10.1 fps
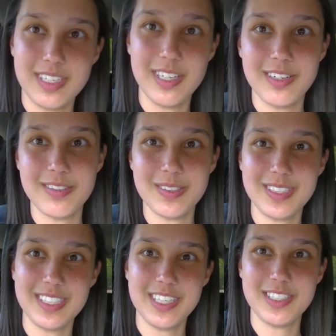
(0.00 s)
Hello
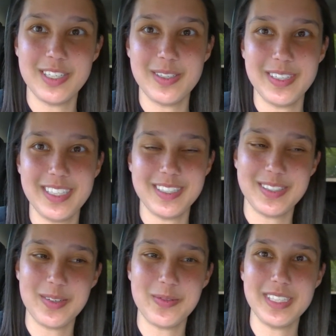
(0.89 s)
everyone. So it
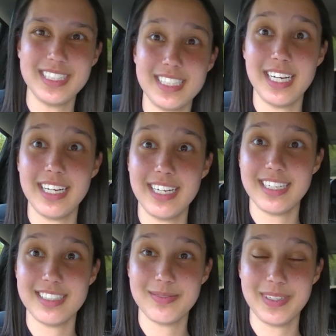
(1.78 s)
is Wednesday
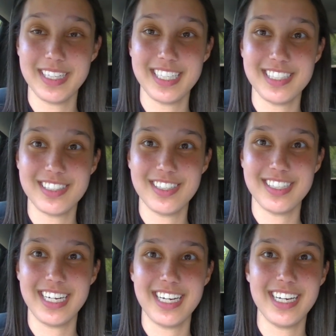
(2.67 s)
and it's my late start
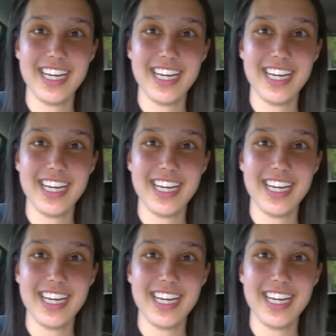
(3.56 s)
day.